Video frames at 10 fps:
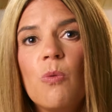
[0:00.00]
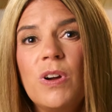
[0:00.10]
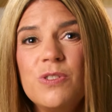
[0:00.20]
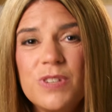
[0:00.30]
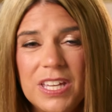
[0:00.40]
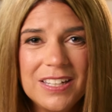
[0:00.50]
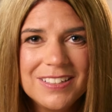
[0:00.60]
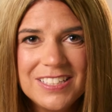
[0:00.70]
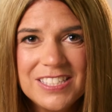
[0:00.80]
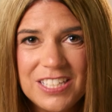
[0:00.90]
When you
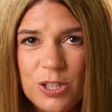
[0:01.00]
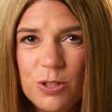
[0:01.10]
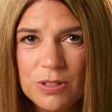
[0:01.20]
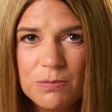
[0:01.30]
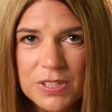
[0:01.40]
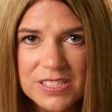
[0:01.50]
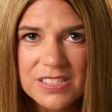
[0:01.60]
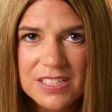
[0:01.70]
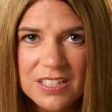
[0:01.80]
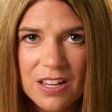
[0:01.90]
can't continue in
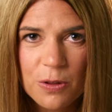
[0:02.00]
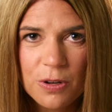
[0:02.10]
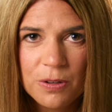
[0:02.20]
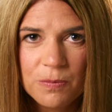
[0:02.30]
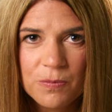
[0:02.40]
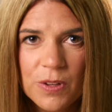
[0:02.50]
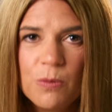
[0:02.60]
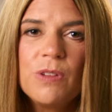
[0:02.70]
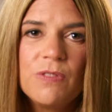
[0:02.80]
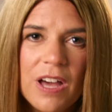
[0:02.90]
business together,
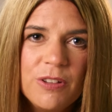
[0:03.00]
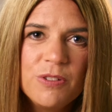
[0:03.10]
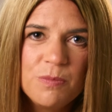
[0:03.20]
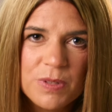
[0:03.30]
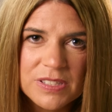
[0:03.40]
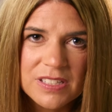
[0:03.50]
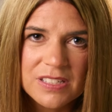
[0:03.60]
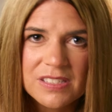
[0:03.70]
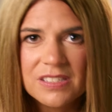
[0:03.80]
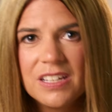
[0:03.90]
we value the
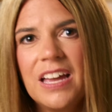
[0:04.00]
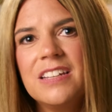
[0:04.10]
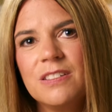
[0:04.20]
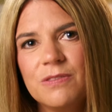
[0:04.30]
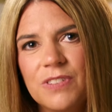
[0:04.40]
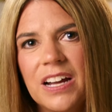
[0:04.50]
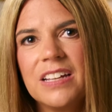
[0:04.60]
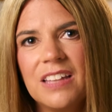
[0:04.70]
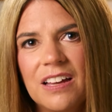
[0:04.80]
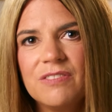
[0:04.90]
business and
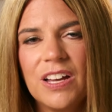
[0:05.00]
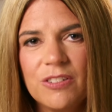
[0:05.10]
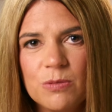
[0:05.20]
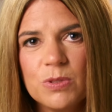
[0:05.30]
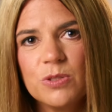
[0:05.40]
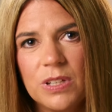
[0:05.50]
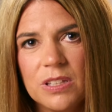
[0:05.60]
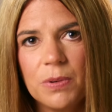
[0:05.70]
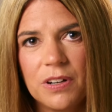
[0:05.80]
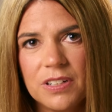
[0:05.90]
divide that value between the
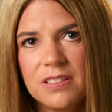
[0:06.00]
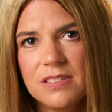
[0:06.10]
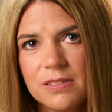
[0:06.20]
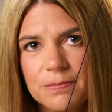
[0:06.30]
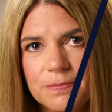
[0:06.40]
parties.